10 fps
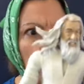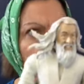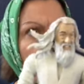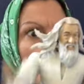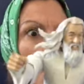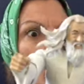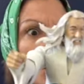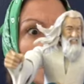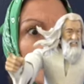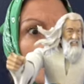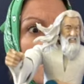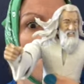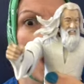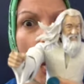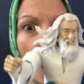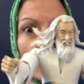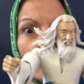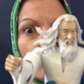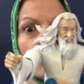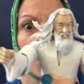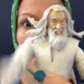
Take in your hen,